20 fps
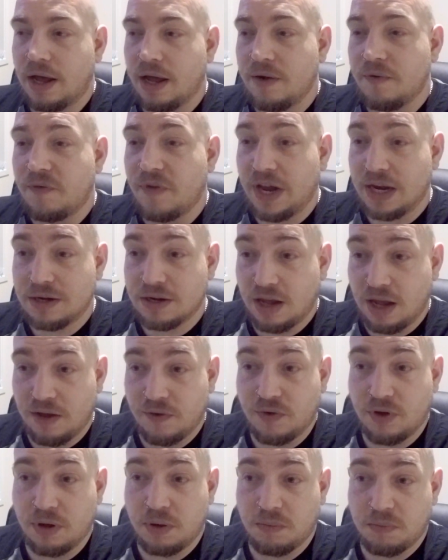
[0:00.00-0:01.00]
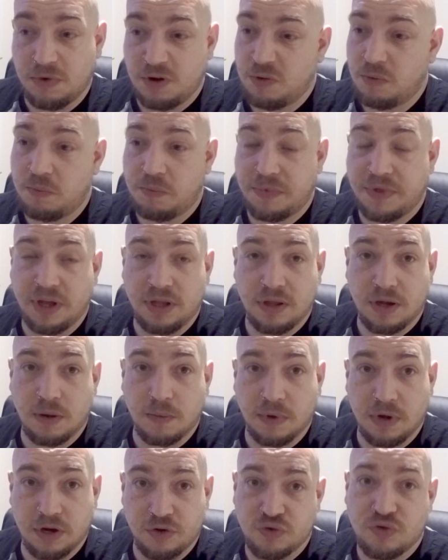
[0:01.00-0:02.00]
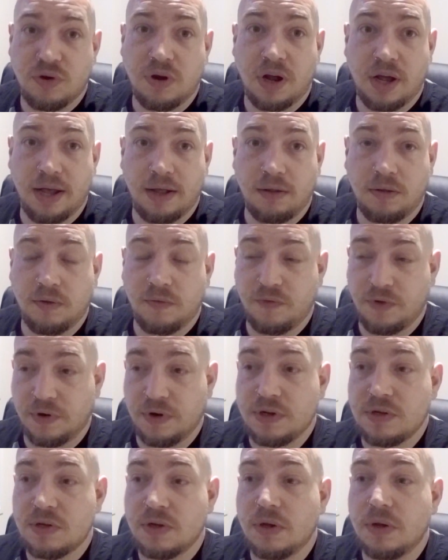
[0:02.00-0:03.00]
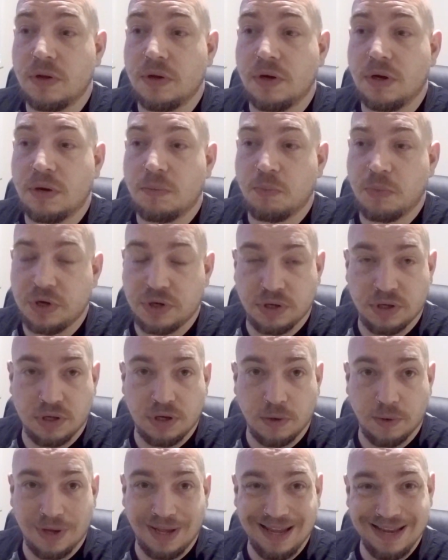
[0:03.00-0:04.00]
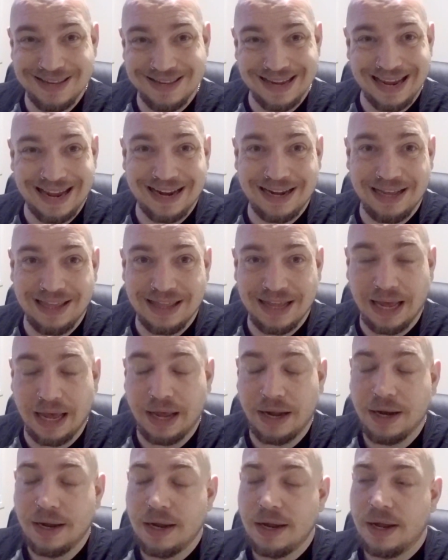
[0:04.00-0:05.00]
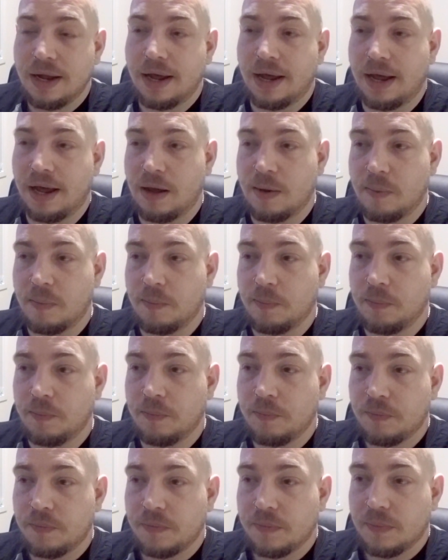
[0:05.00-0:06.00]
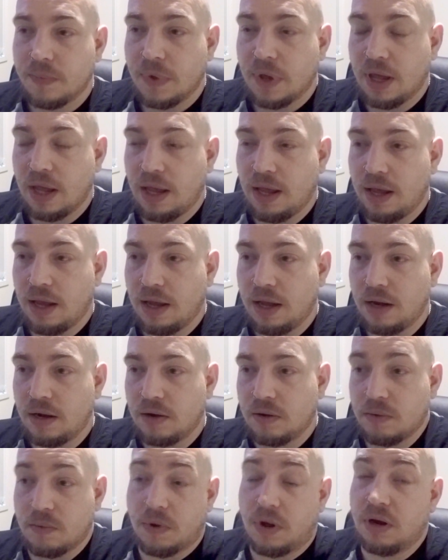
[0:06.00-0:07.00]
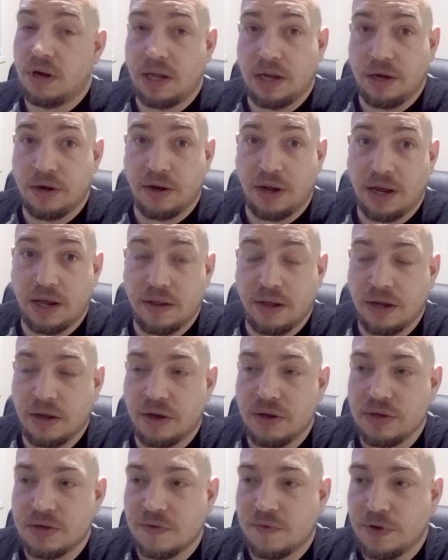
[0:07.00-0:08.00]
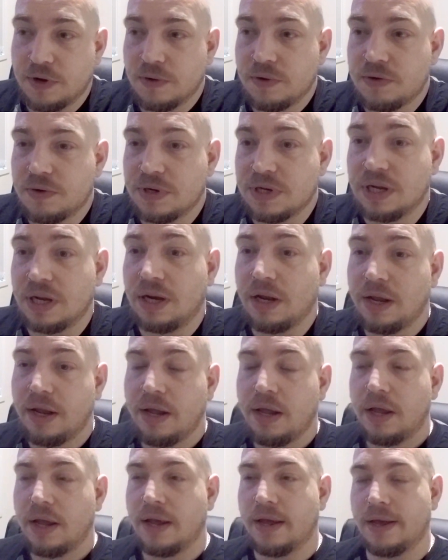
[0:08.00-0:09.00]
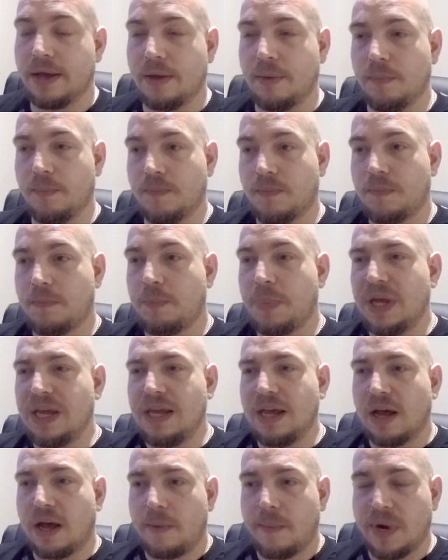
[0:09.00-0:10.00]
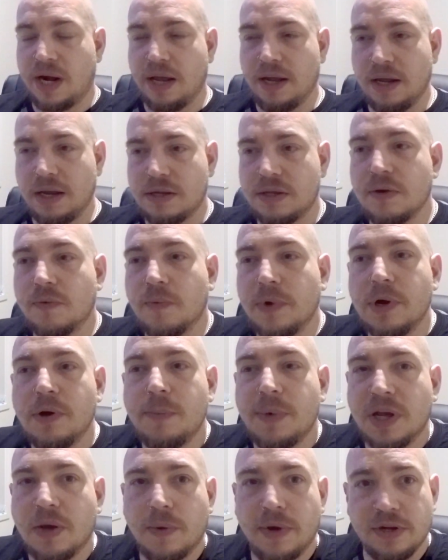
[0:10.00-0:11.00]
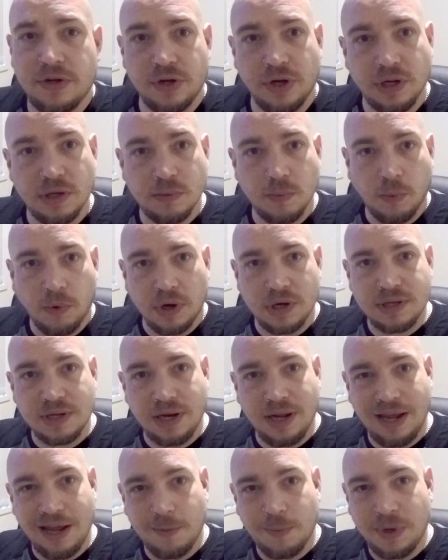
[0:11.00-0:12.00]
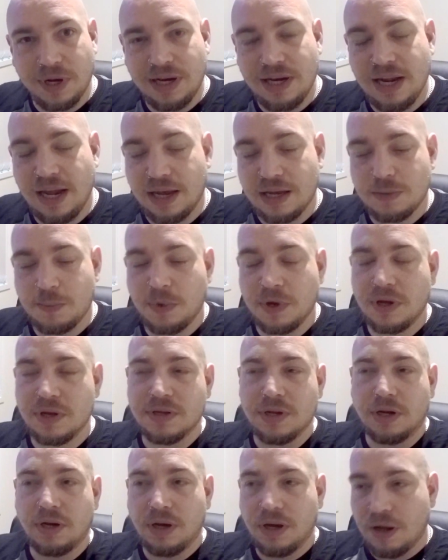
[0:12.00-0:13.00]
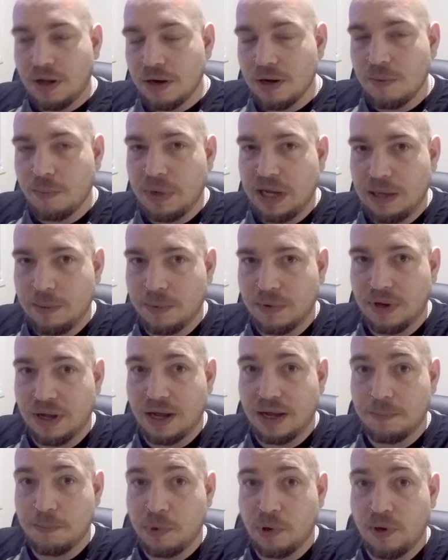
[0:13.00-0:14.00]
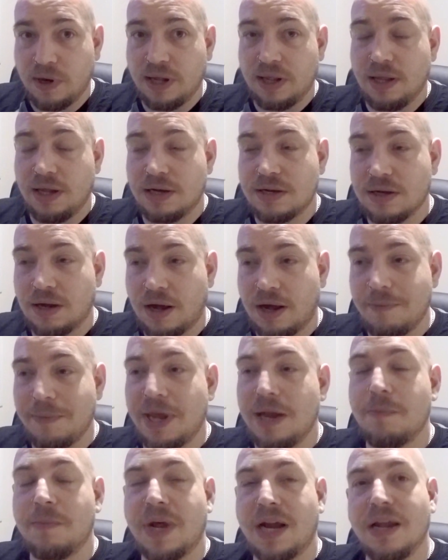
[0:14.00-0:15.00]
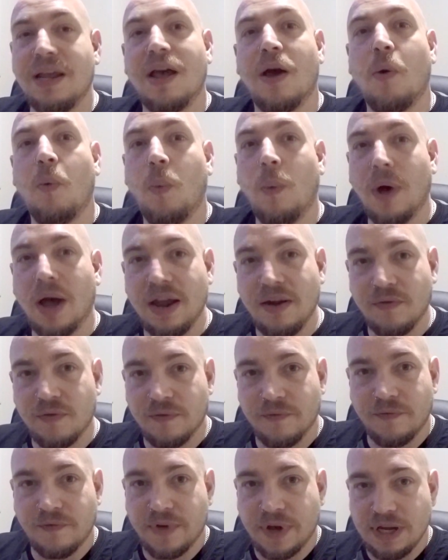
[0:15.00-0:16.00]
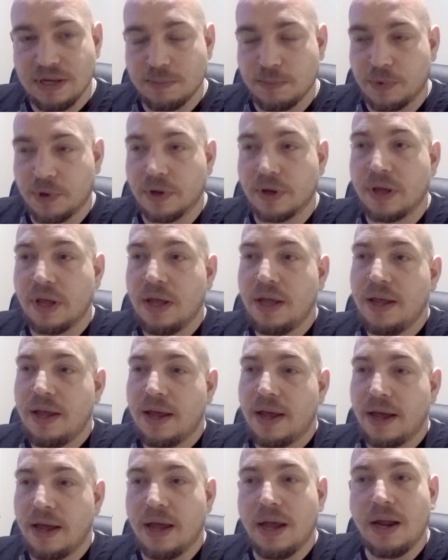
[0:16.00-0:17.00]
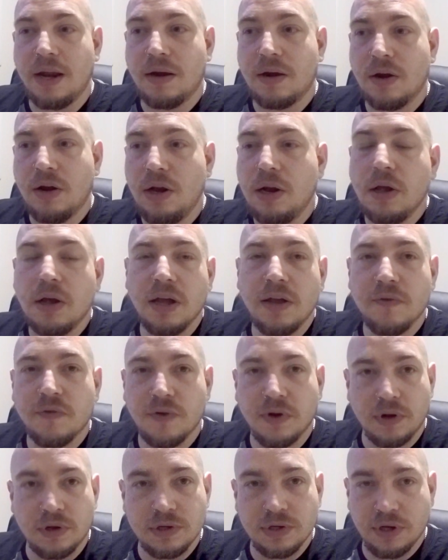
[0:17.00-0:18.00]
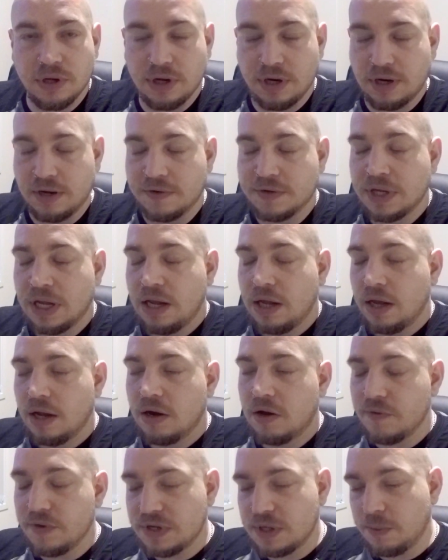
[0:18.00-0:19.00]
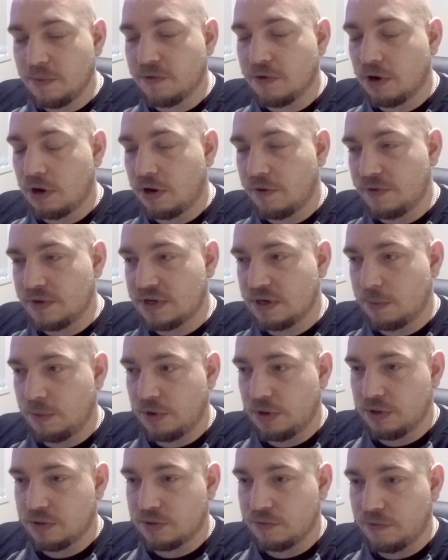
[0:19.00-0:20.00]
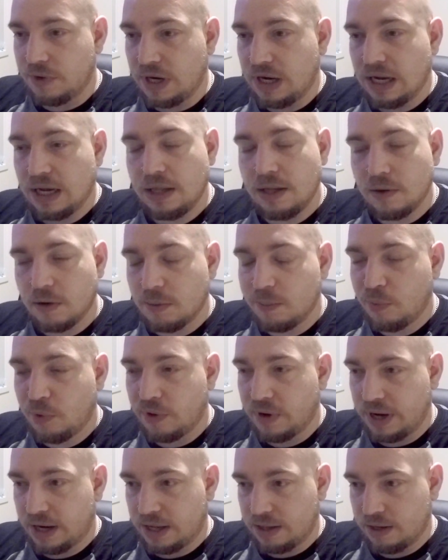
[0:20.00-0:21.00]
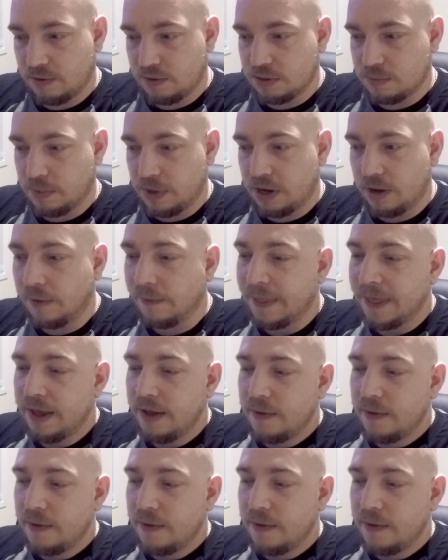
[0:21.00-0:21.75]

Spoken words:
In fact, I have a little thing that I'm going to trial very soon, which is doing exactly that. And I'll let you know how that goes if you're interested. But yeah, I mean, I guess the real big question is what's going to happen next, because a lot of people are pulling their time and money away from Facebook and looking for alternatives. Obviously, we've gone over some of those already, and there are more out there as well.